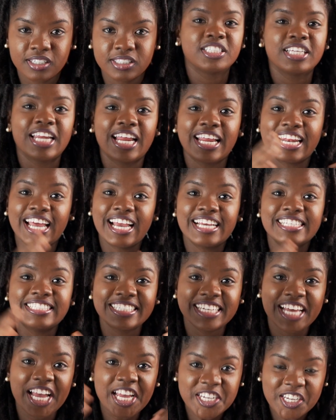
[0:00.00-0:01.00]
So that
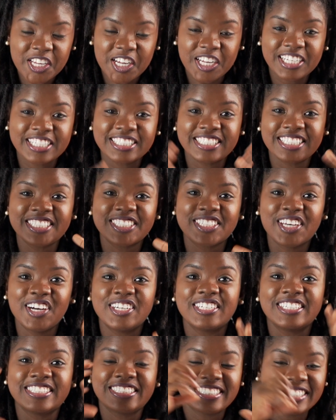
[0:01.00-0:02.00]
$99 is
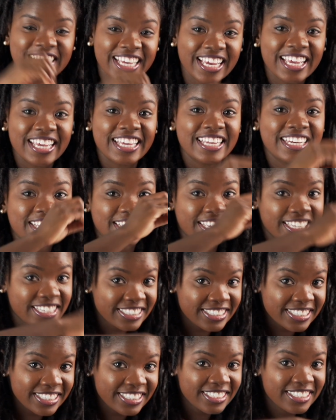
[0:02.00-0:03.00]
gonna stay in the
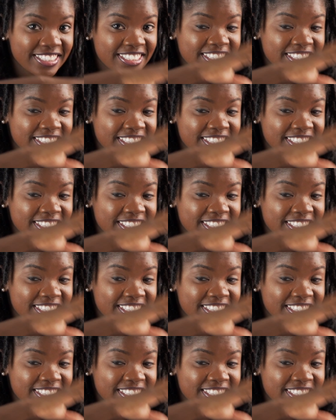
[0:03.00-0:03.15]
kitty,